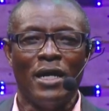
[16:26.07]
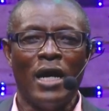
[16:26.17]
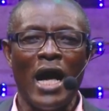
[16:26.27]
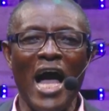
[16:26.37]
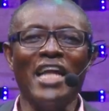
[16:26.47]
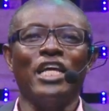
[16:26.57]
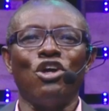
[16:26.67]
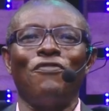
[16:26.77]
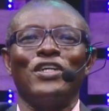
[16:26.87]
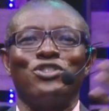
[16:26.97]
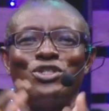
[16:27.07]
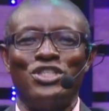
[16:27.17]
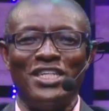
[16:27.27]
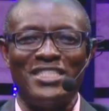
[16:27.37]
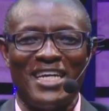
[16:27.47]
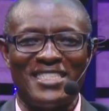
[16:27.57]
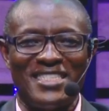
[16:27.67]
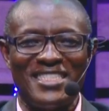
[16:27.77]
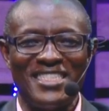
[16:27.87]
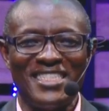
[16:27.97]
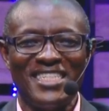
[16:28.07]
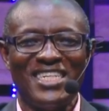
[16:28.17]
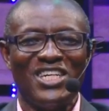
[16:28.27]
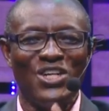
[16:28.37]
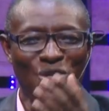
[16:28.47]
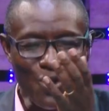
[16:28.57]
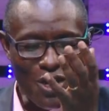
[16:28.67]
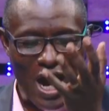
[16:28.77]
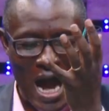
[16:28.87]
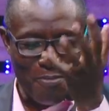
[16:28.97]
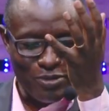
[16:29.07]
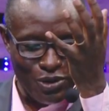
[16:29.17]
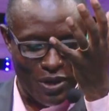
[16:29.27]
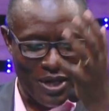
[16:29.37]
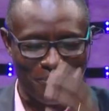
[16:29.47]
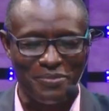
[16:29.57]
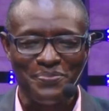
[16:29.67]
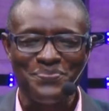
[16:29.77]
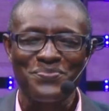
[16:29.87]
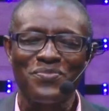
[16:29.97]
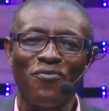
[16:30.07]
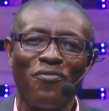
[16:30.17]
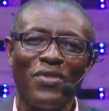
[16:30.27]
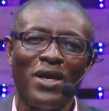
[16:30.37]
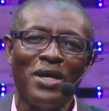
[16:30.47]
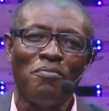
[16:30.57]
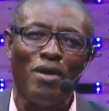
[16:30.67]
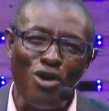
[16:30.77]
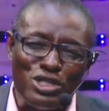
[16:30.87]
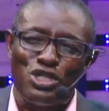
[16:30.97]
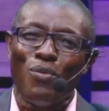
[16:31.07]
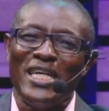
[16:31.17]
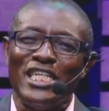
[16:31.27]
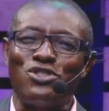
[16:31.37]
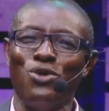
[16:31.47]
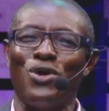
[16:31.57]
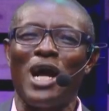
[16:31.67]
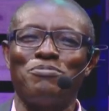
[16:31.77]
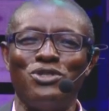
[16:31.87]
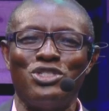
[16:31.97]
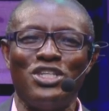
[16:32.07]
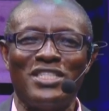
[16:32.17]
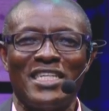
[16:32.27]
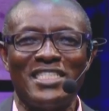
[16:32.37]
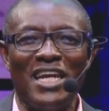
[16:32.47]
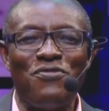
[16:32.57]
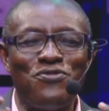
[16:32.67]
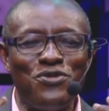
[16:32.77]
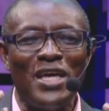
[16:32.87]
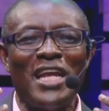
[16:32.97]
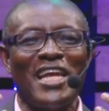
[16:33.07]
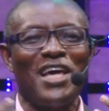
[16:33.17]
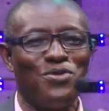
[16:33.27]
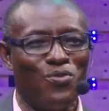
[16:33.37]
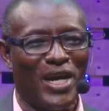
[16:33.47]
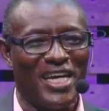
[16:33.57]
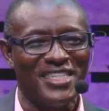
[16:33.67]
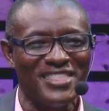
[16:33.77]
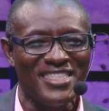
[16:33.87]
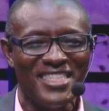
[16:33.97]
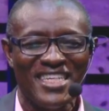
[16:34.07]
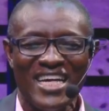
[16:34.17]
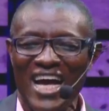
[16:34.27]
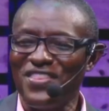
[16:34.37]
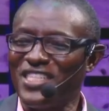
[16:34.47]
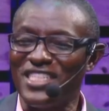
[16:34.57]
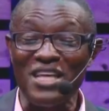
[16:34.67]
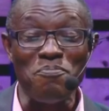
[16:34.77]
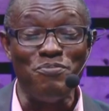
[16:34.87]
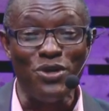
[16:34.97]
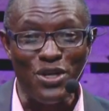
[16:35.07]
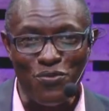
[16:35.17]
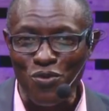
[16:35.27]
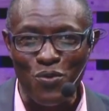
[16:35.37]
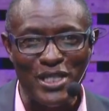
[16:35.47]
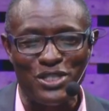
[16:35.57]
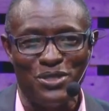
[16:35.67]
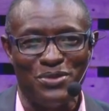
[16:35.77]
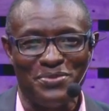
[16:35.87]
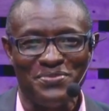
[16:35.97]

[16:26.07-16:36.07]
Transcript: Hand it over to Jesus. Look up to him. But also we need to look up to Jesus in another way. And this is a beautiful way too.